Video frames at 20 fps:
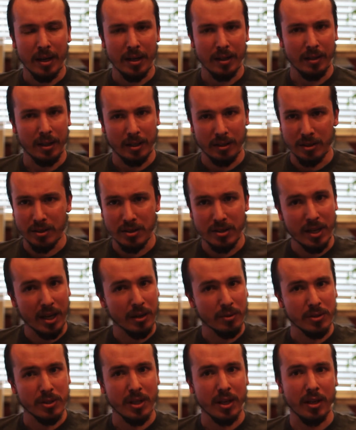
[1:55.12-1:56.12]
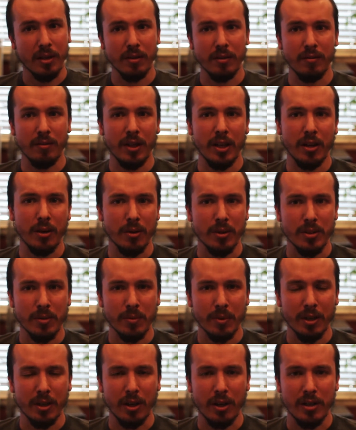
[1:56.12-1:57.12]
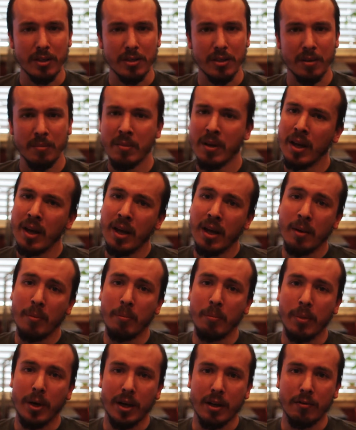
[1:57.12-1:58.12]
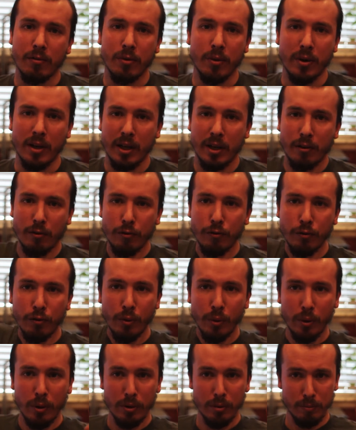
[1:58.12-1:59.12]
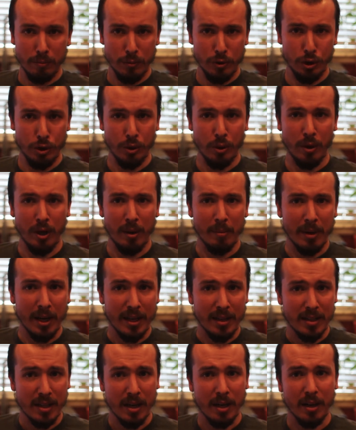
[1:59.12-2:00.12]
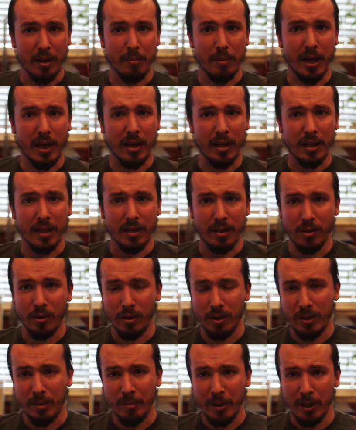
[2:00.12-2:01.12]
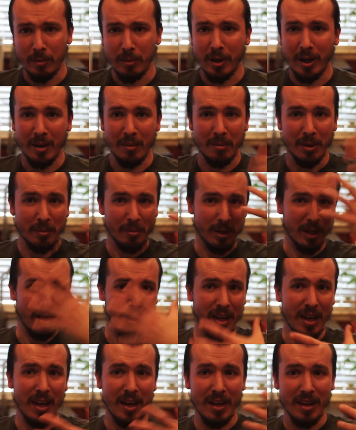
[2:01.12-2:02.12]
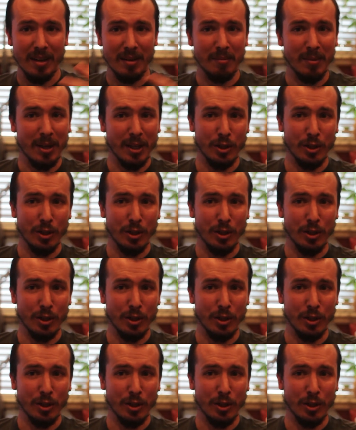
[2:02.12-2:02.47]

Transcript: Like this downscaled video is really awesome, but for like a full showing my entire body, not only my body but my head and my